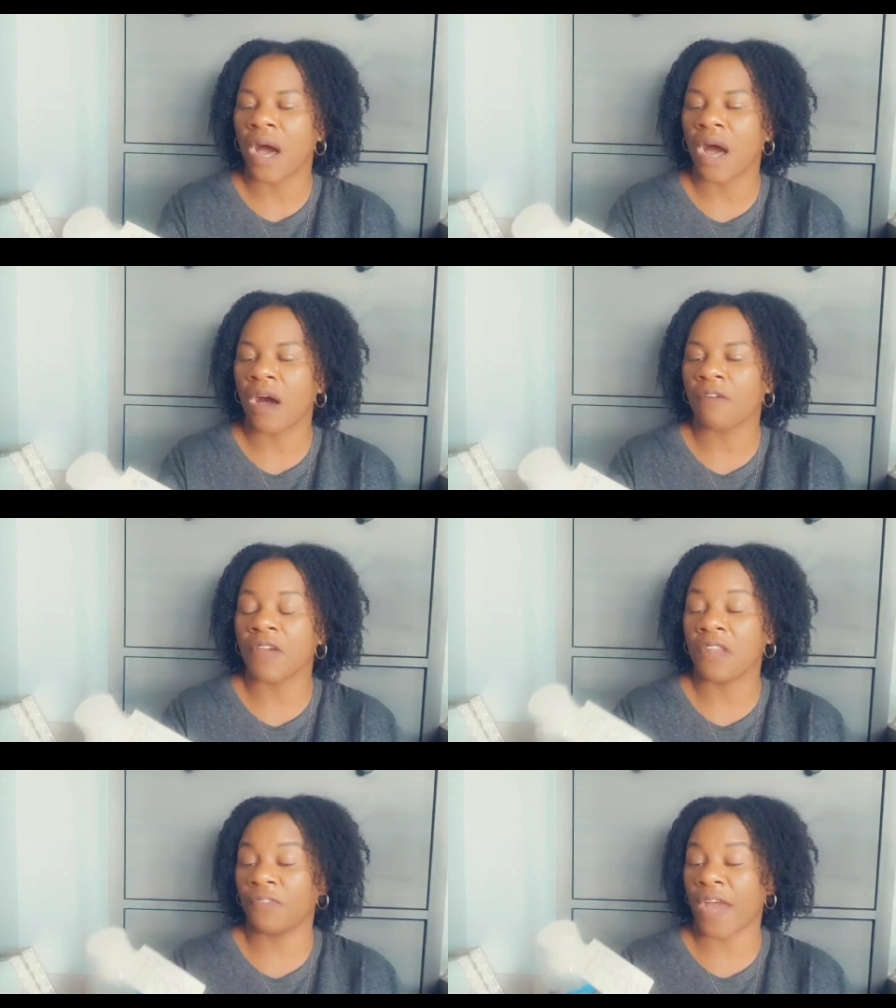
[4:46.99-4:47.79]
Uh,
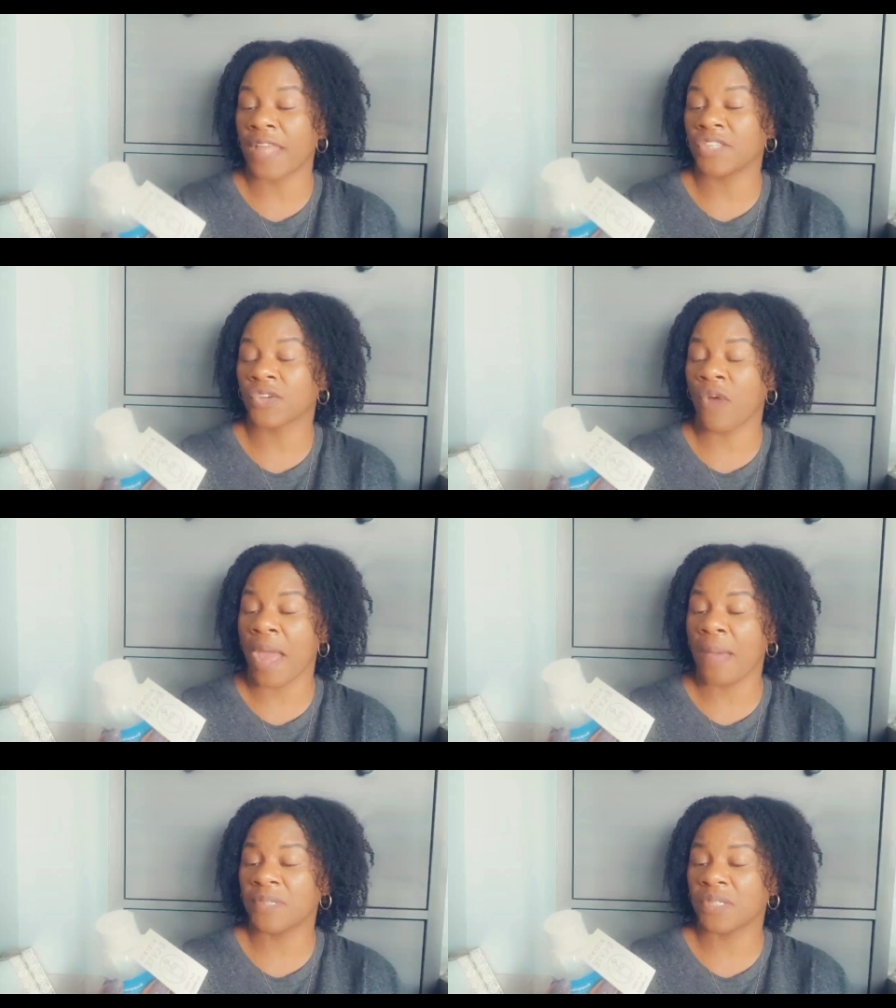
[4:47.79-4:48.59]
it fights
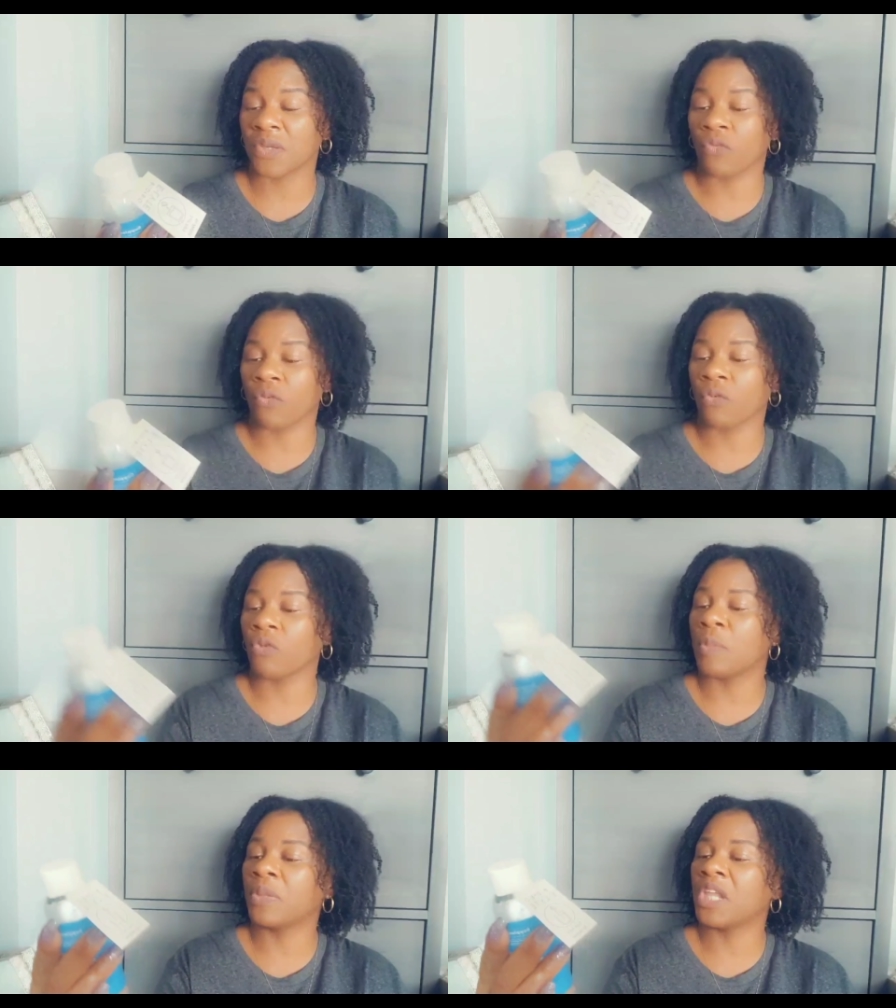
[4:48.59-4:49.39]
cramps,
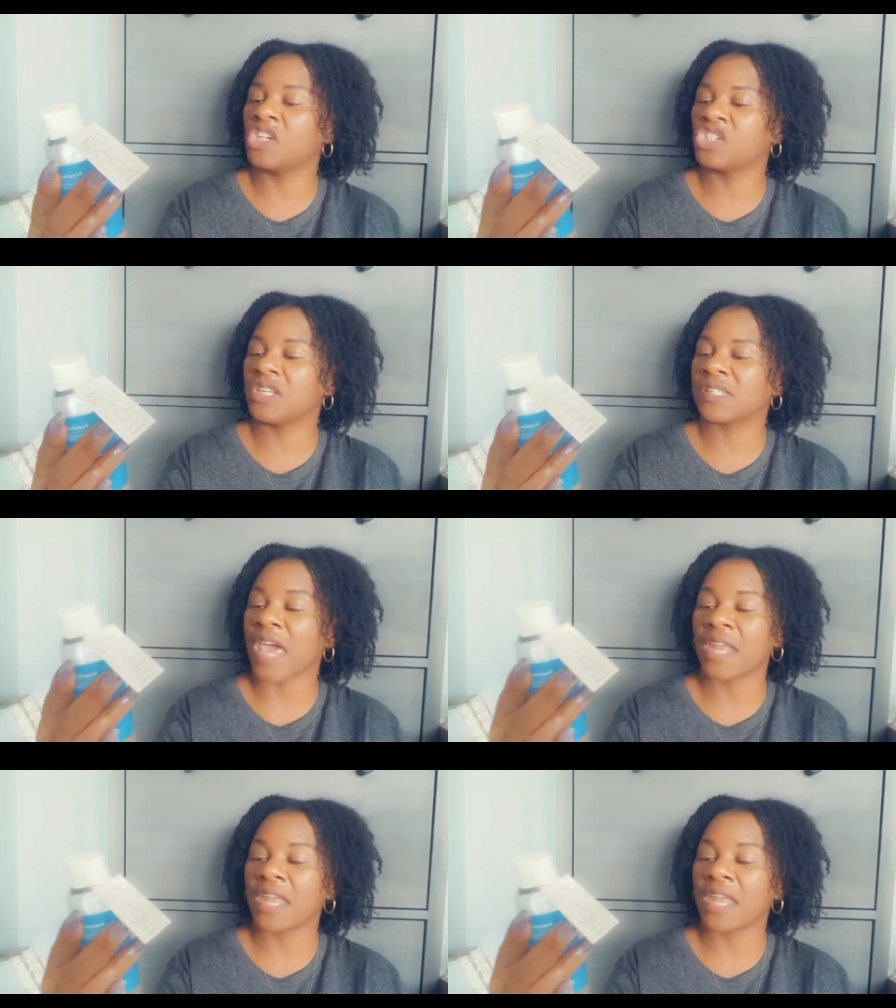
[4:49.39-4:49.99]
replenishes